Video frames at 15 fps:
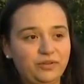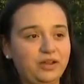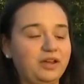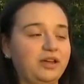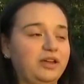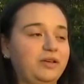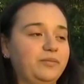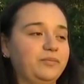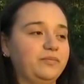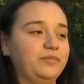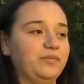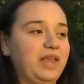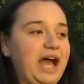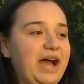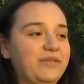Um,
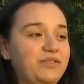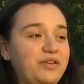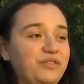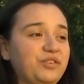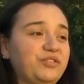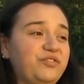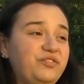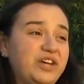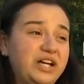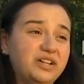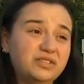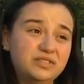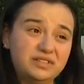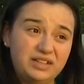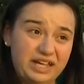I've never
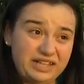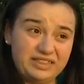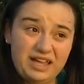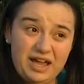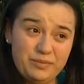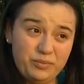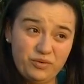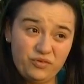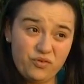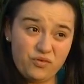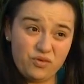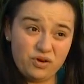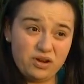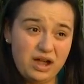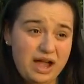felt like that
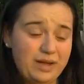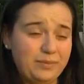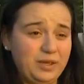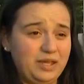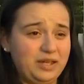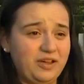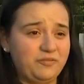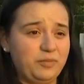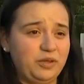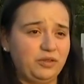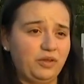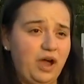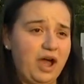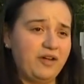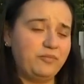before. I mean, I've
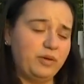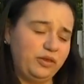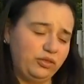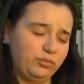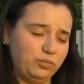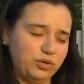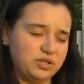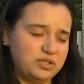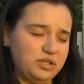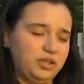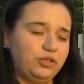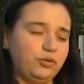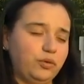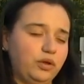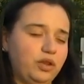been I've been personally
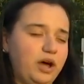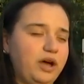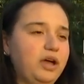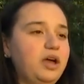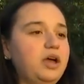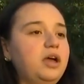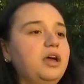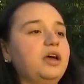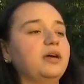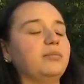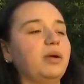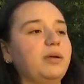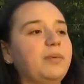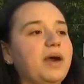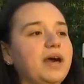through a lot in
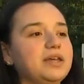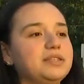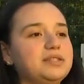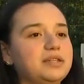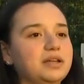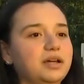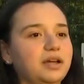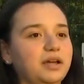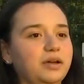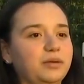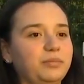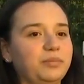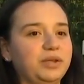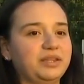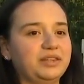my past,
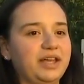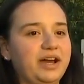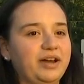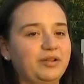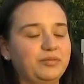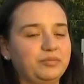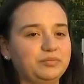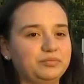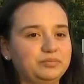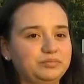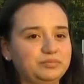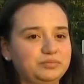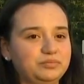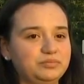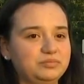um, but that
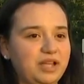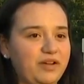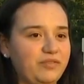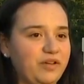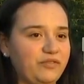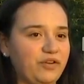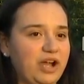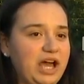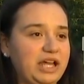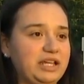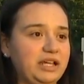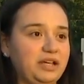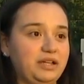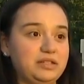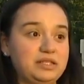I've never
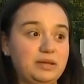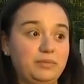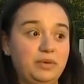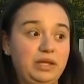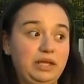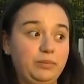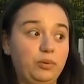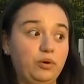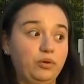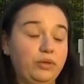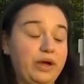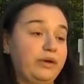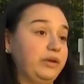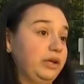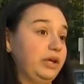had somebody pull
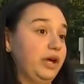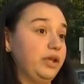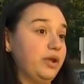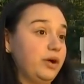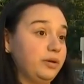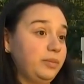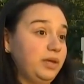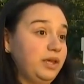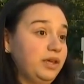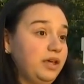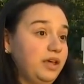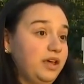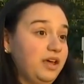out a gun on me.